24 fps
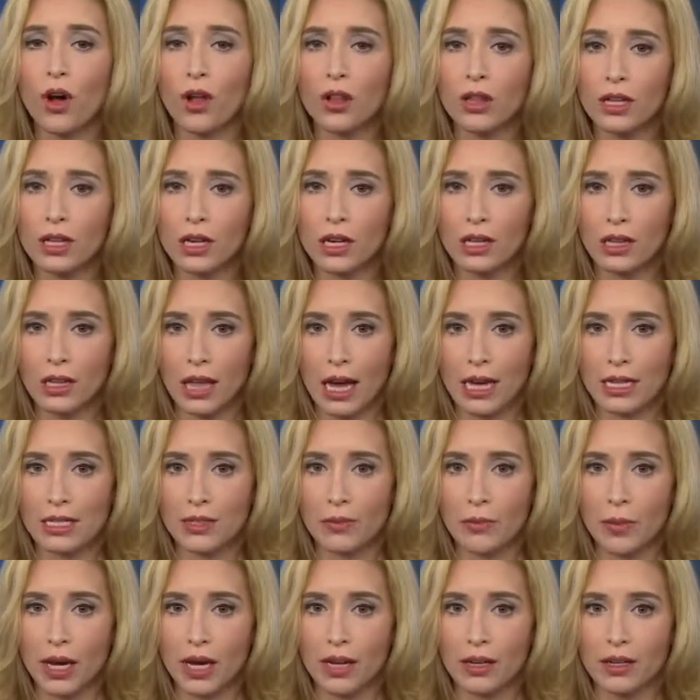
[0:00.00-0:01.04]
fallen
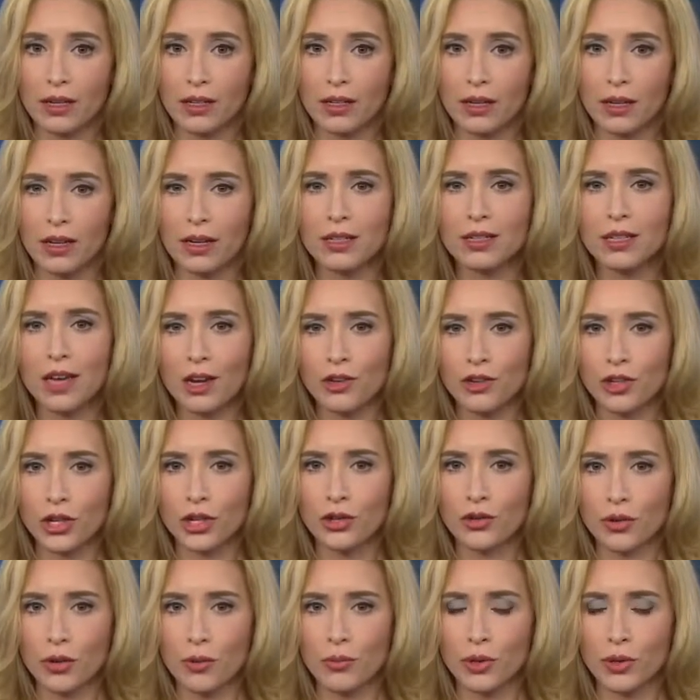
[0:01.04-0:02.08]
classmate in a
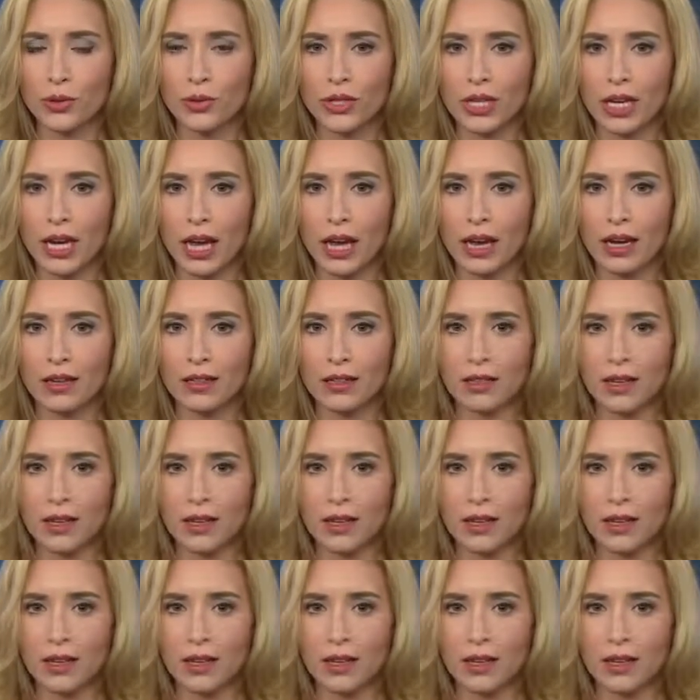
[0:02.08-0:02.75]
touching tribute today.